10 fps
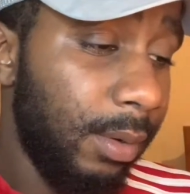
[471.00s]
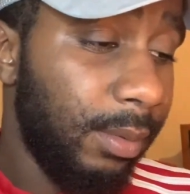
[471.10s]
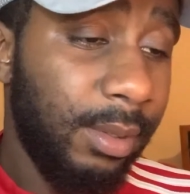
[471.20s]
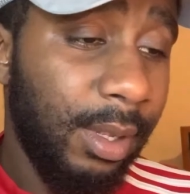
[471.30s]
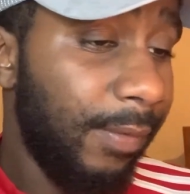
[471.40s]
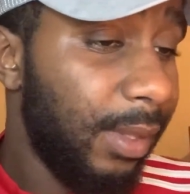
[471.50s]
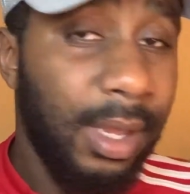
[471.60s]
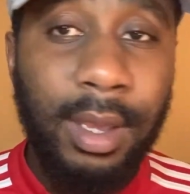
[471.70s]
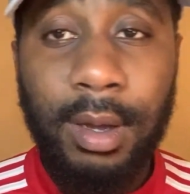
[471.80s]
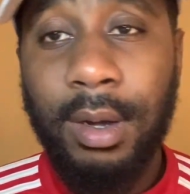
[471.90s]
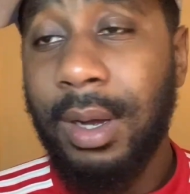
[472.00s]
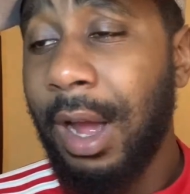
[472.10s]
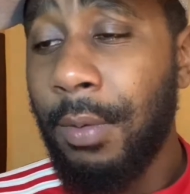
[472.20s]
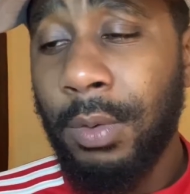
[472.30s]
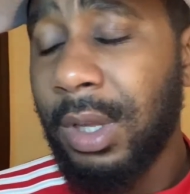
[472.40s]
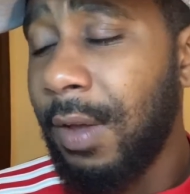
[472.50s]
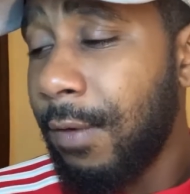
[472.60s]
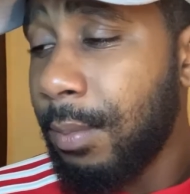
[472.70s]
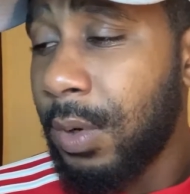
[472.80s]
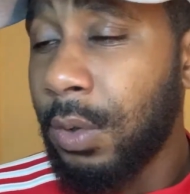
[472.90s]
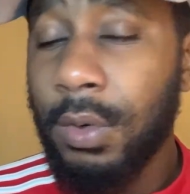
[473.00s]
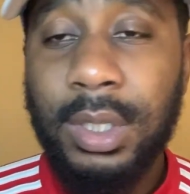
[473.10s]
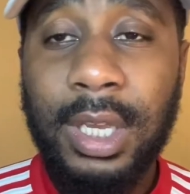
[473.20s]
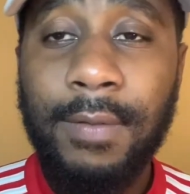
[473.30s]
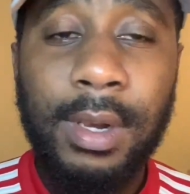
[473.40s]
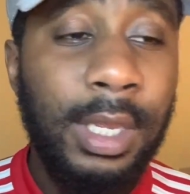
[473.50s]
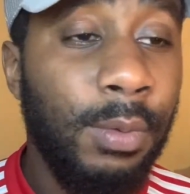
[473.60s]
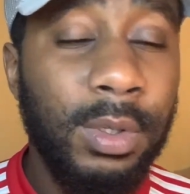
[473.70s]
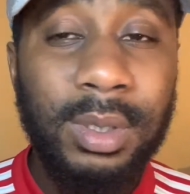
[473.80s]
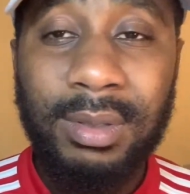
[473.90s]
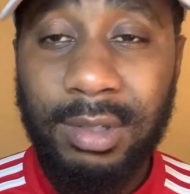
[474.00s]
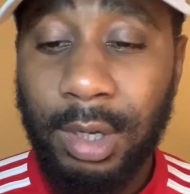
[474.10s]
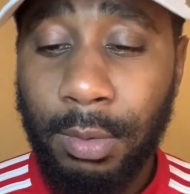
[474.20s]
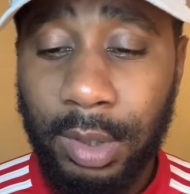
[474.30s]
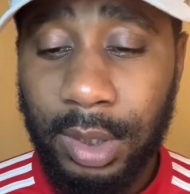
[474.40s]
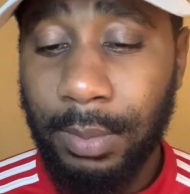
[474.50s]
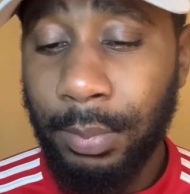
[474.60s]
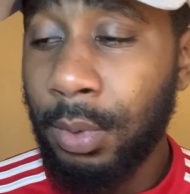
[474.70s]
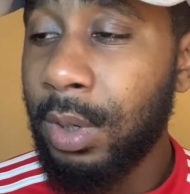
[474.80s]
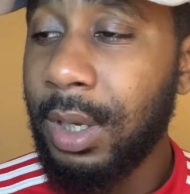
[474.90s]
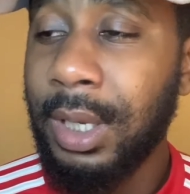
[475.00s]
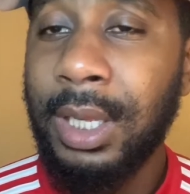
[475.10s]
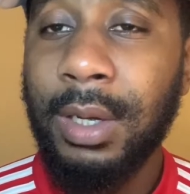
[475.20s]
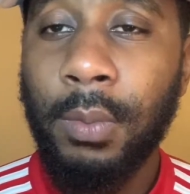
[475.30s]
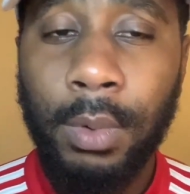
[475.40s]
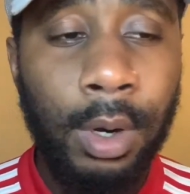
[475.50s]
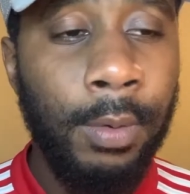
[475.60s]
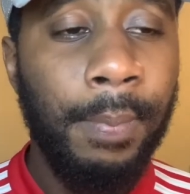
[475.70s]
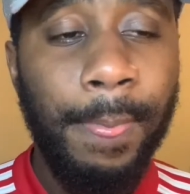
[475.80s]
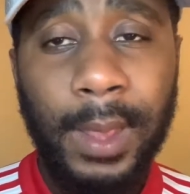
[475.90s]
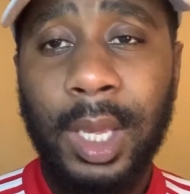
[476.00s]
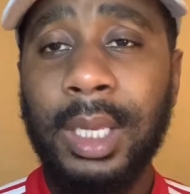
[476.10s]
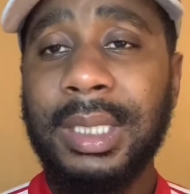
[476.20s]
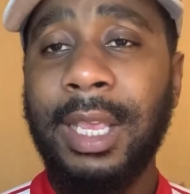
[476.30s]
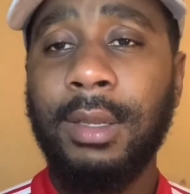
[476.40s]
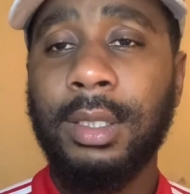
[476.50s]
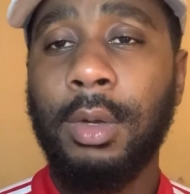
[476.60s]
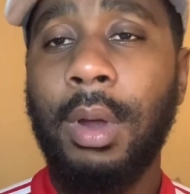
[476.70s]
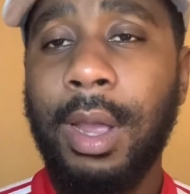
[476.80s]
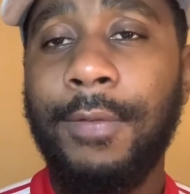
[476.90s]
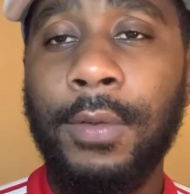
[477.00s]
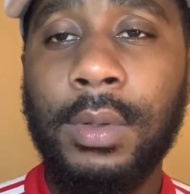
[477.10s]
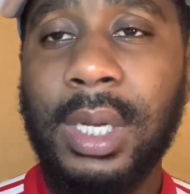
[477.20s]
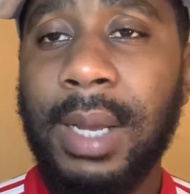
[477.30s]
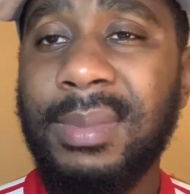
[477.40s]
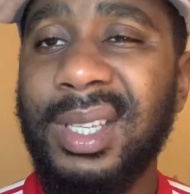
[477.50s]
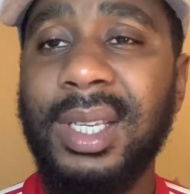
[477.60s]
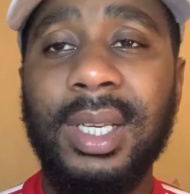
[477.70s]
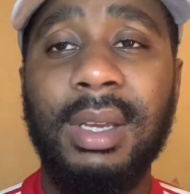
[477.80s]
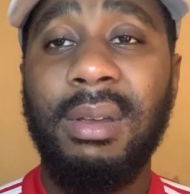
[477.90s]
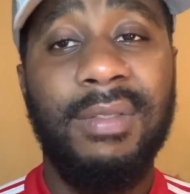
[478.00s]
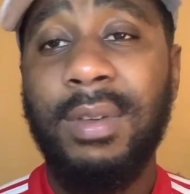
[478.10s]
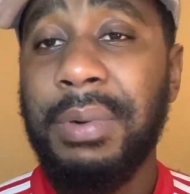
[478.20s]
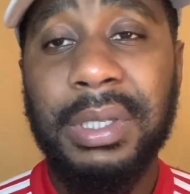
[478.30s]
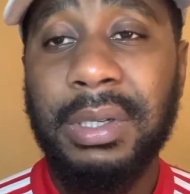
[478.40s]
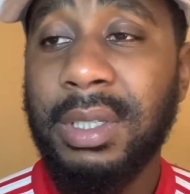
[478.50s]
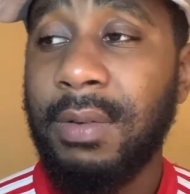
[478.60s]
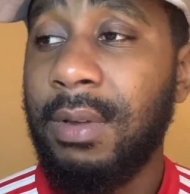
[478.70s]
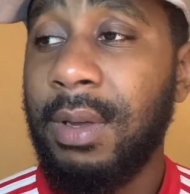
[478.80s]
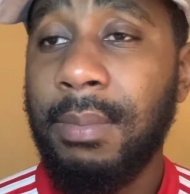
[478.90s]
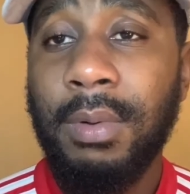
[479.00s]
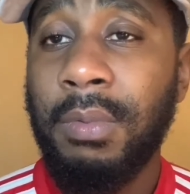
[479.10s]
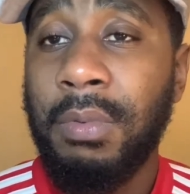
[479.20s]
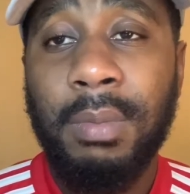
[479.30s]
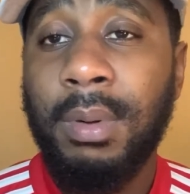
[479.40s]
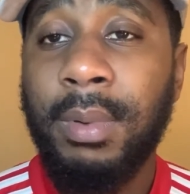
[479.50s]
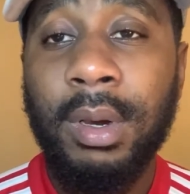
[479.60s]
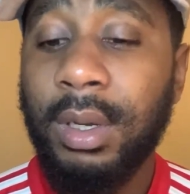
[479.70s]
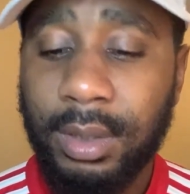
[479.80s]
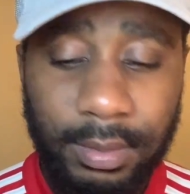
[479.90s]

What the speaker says: De Gea, I would give him a good 7. He was important. He done well. He saved us quite a few times. If it wasn't because of him, we would have probably lost.